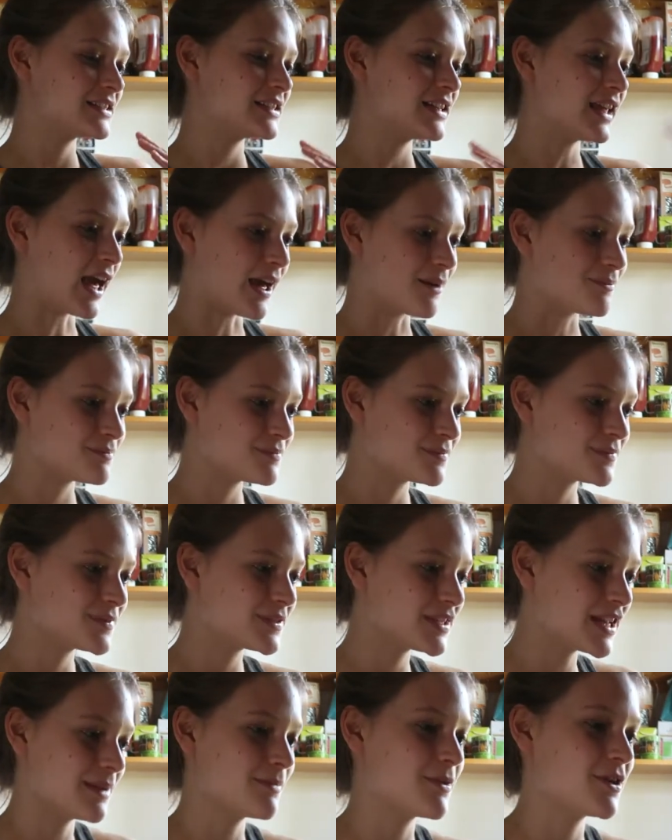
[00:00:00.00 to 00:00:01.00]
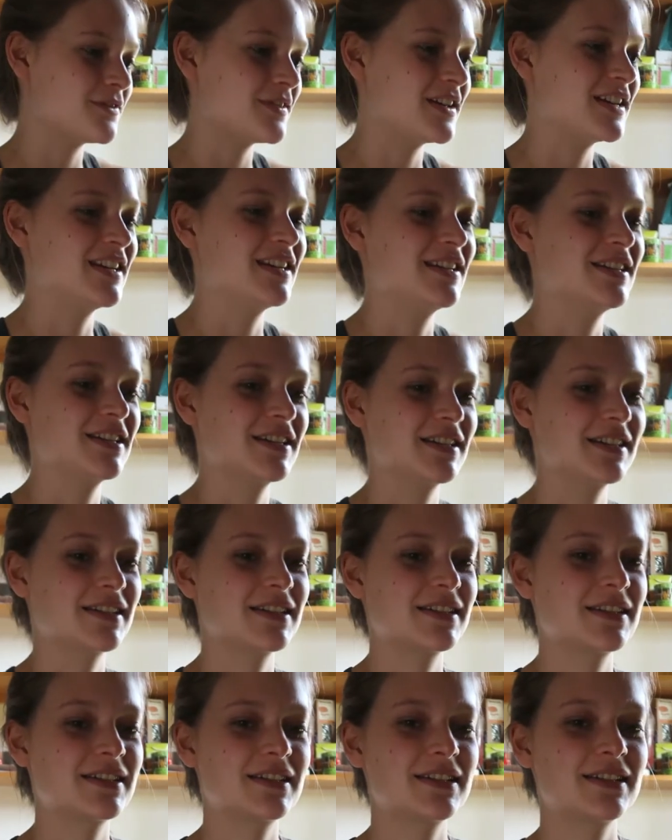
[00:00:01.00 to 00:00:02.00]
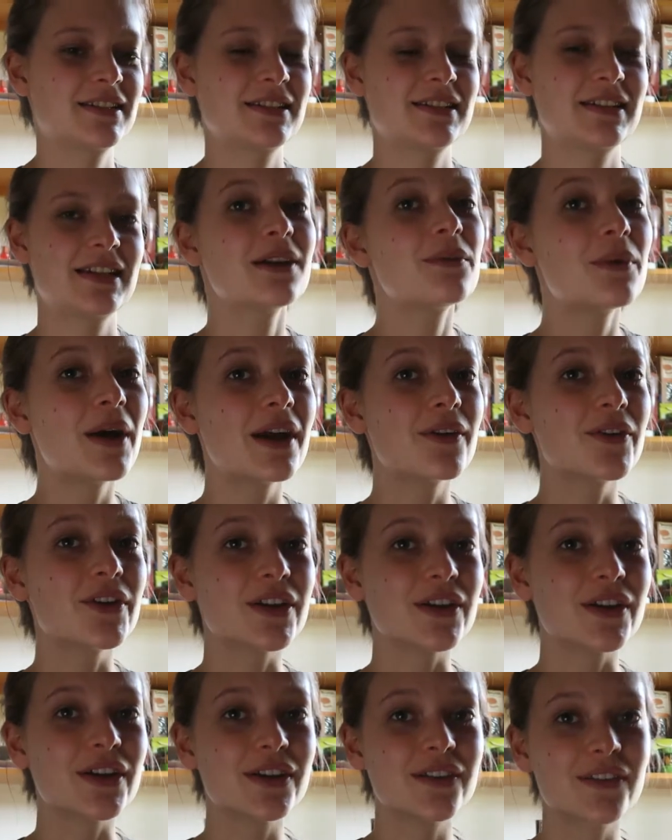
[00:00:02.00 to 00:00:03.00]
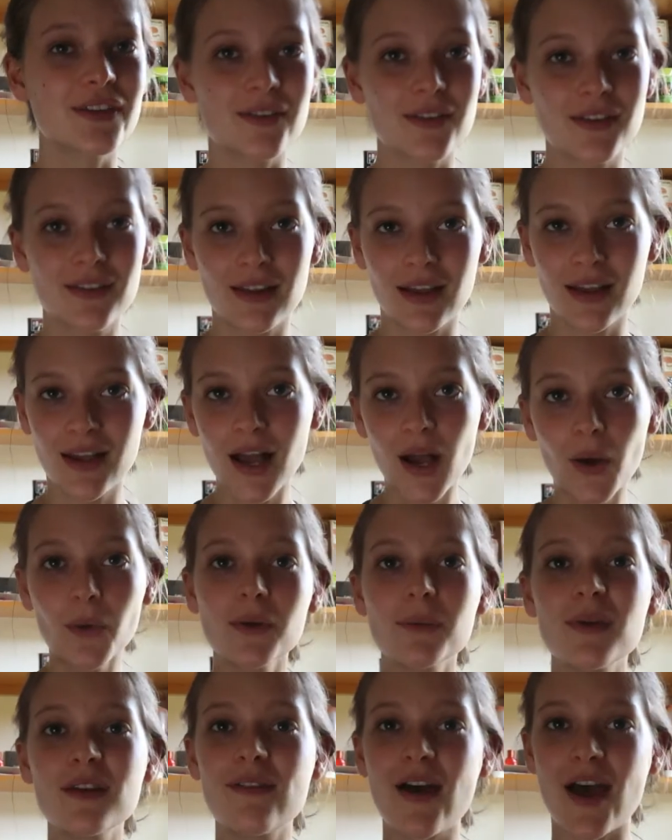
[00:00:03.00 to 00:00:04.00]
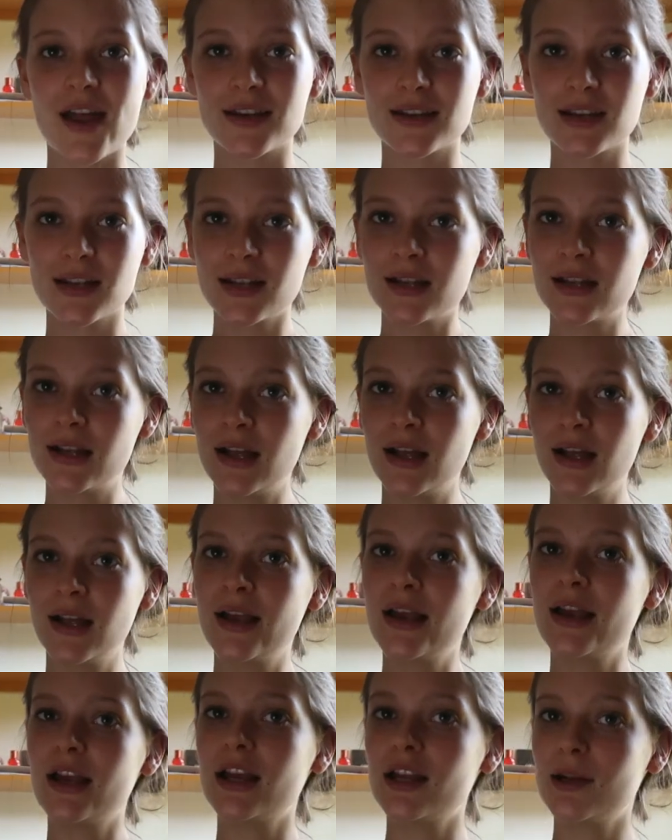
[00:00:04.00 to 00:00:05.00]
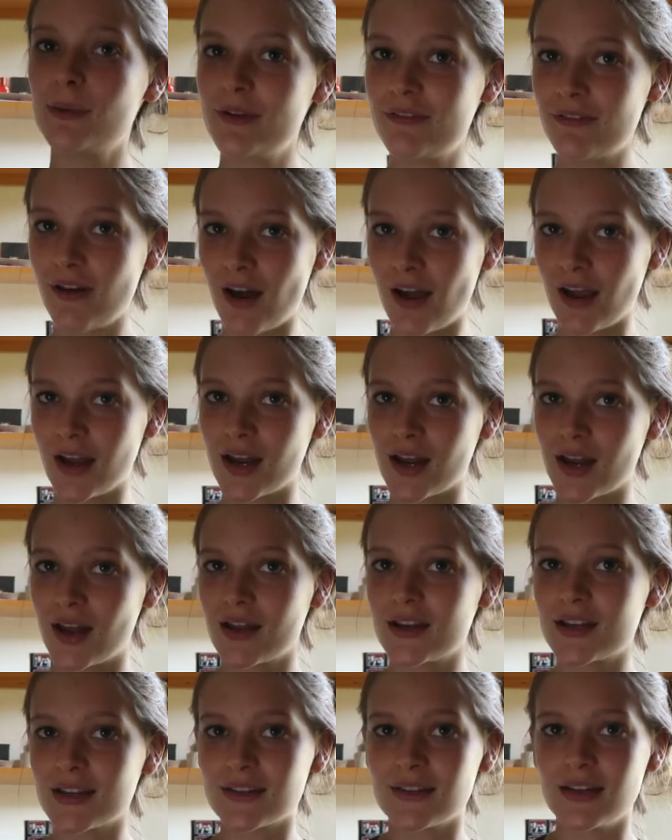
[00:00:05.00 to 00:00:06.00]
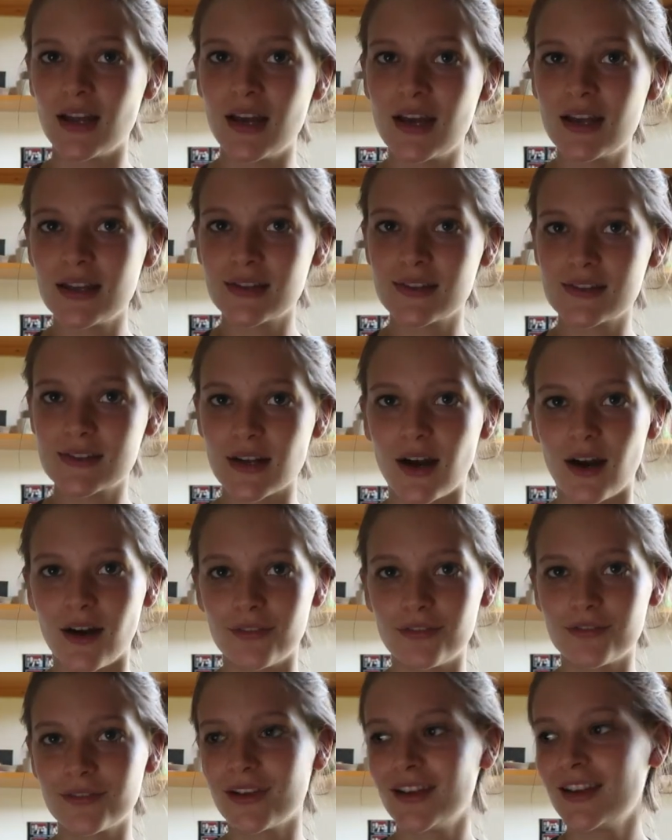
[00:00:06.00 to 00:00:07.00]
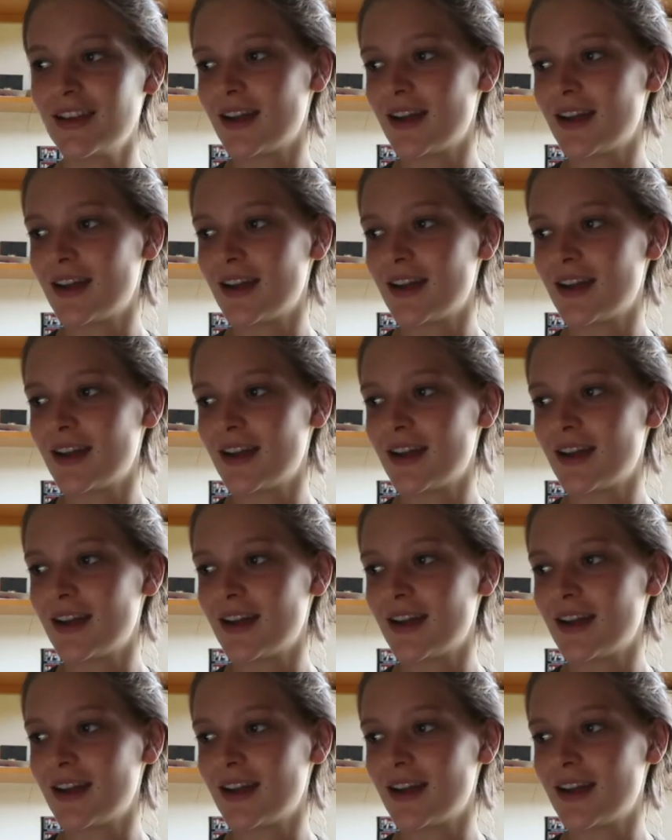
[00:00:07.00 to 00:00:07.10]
yeah, staying motivated, just think why you want to do it. So I'm just like, I want to be a vet, it'll be fine, just learn the stuff.